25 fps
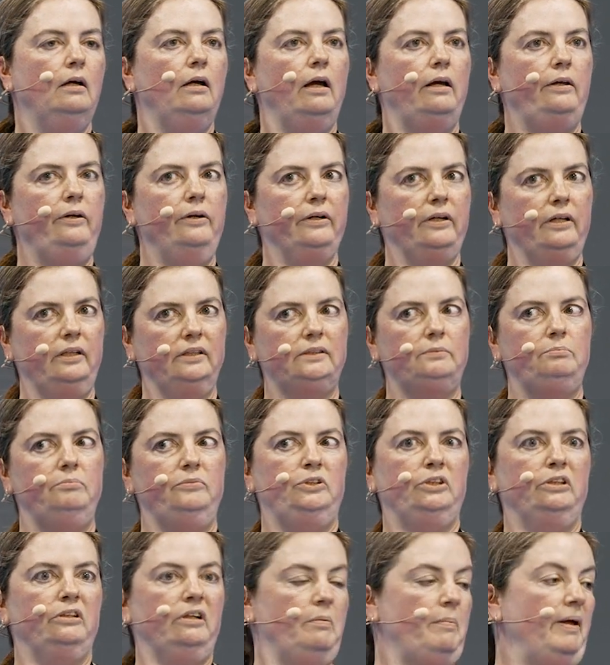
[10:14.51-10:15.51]
And you're gonna,
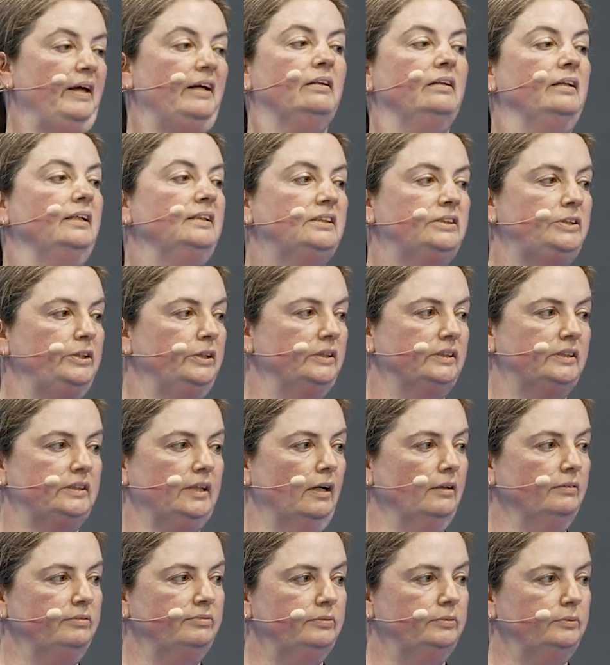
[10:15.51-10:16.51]
you're gonna make a list to
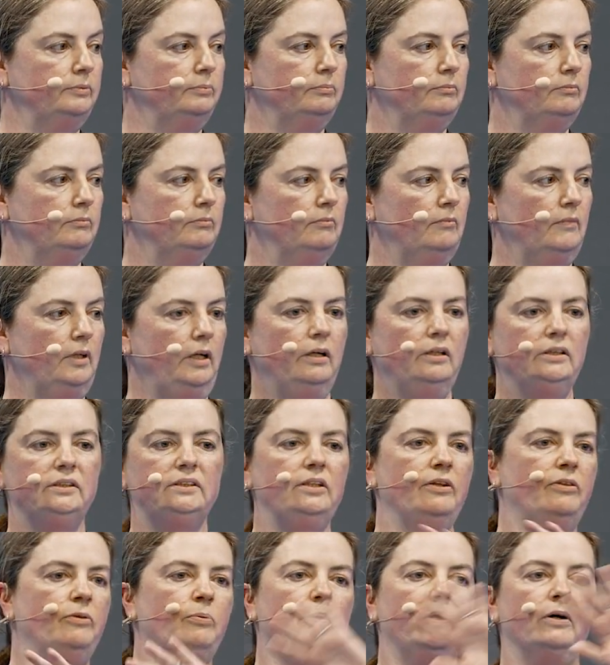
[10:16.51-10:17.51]
yourself. Here's
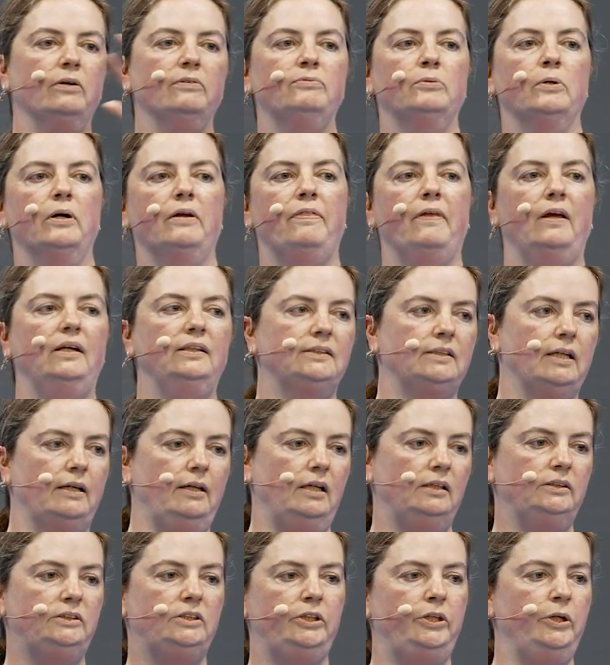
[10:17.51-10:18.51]
the three or four things I
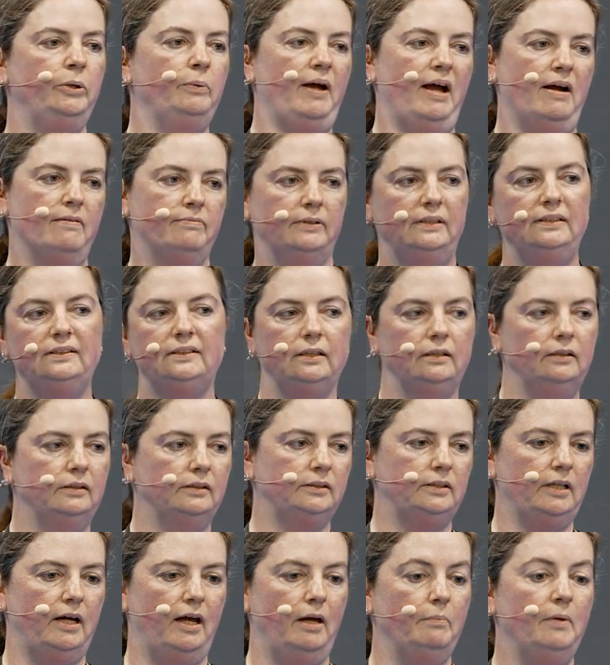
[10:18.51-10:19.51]
need to do every single
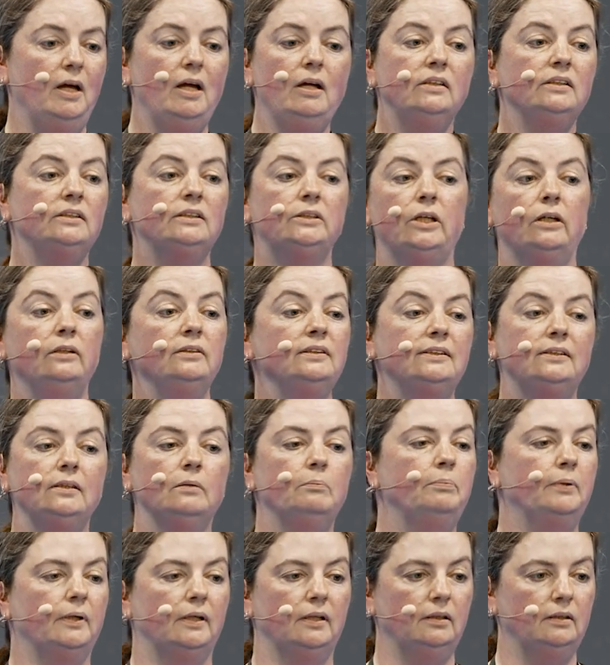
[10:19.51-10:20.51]
time. Start
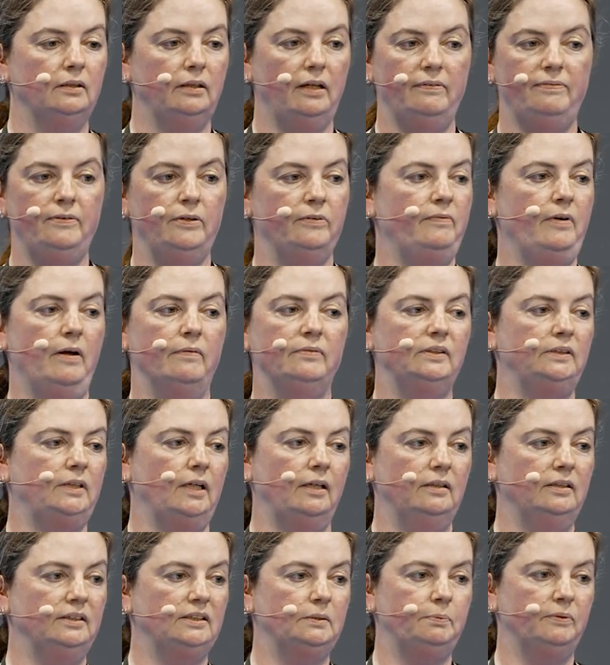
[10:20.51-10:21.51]
simple if you've never
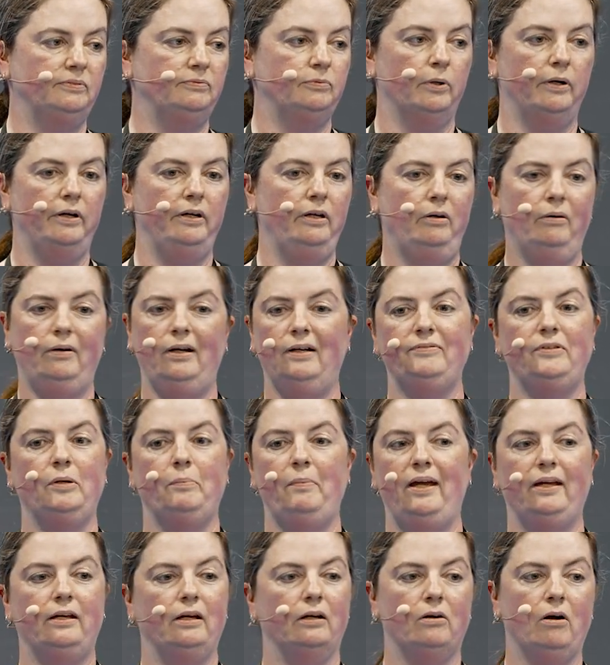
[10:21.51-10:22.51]
done this before. You don't have to
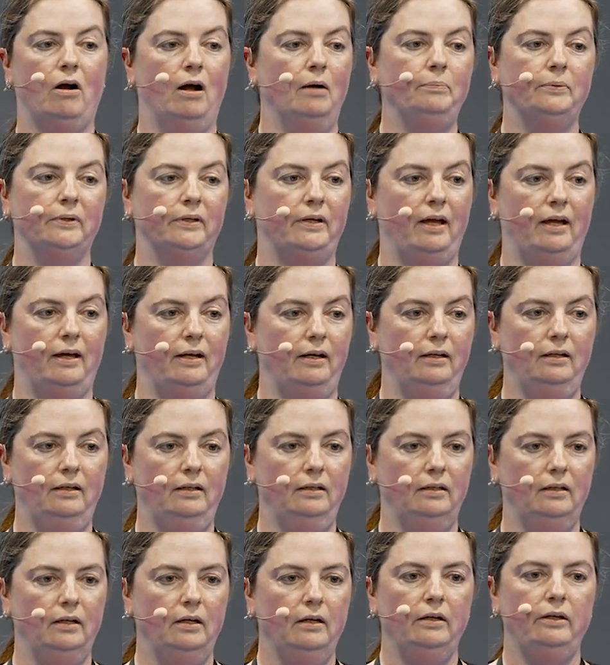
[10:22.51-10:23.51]
make it complicated.
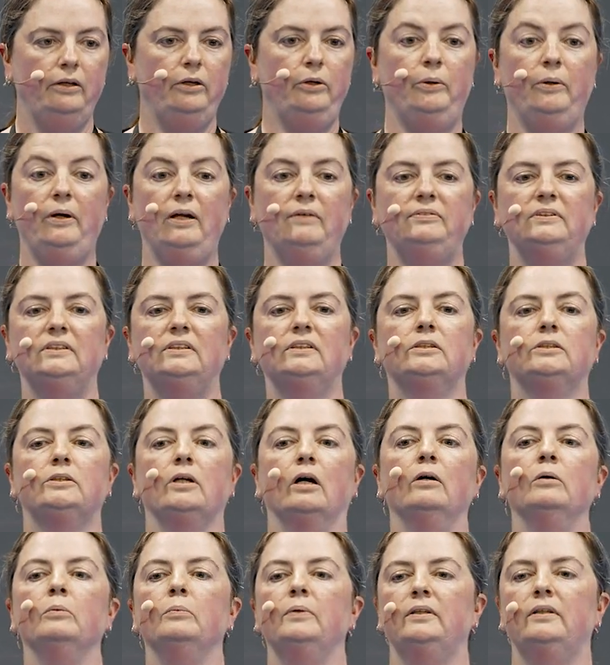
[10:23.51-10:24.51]
You don't have to
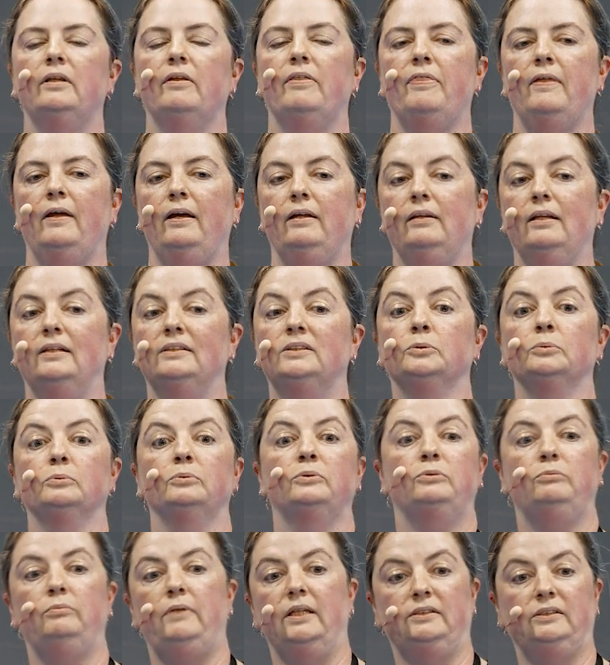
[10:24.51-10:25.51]
start with the thing
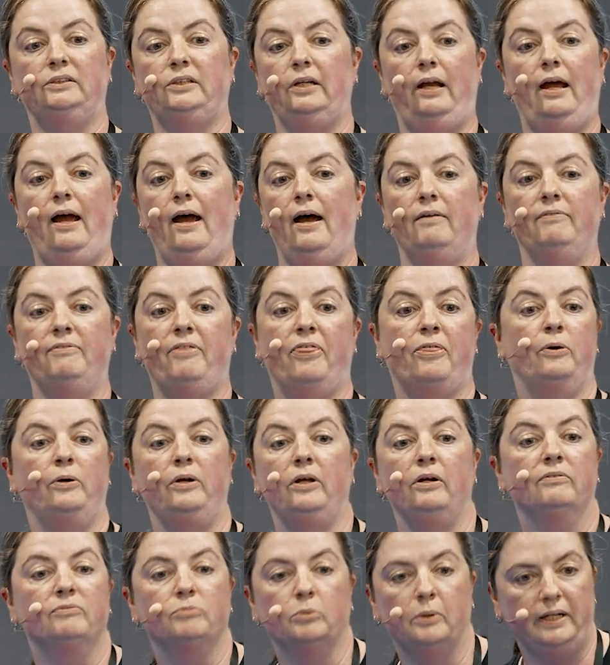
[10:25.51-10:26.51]
that's, that's gonna have
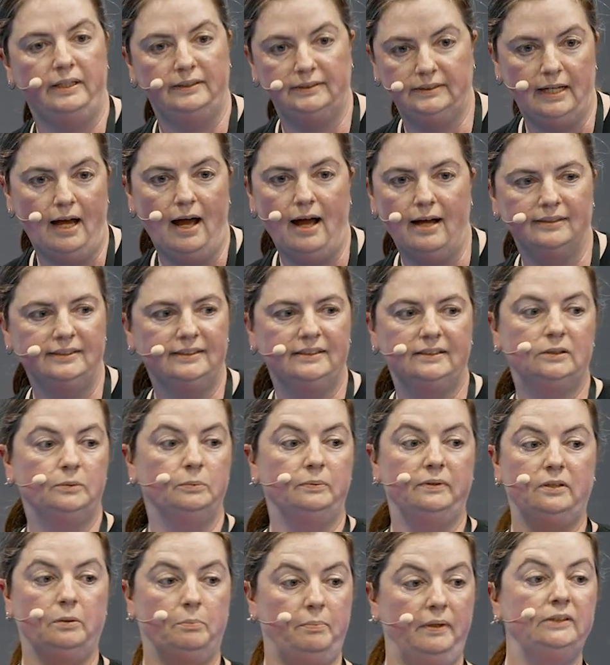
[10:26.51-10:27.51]
30 or 40 tasks
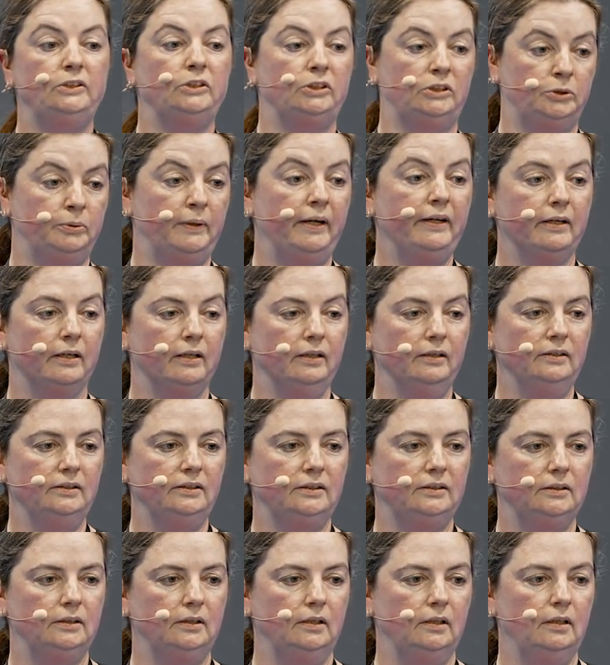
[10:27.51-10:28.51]
with a bunch of
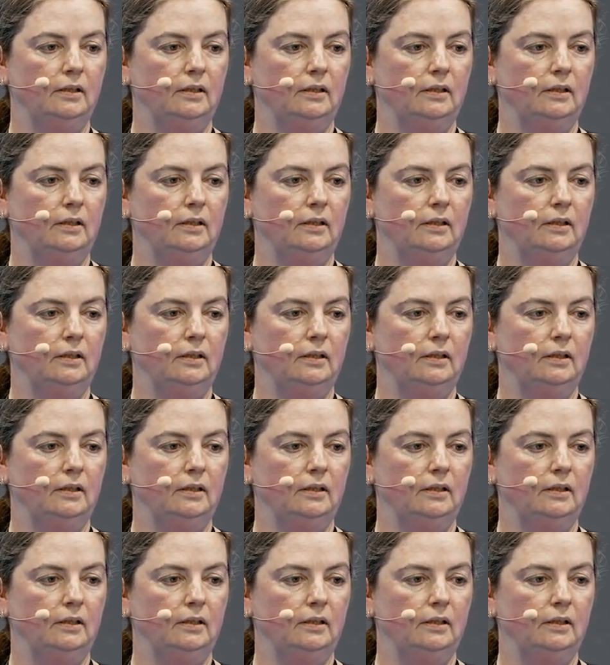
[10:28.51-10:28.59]
triggers.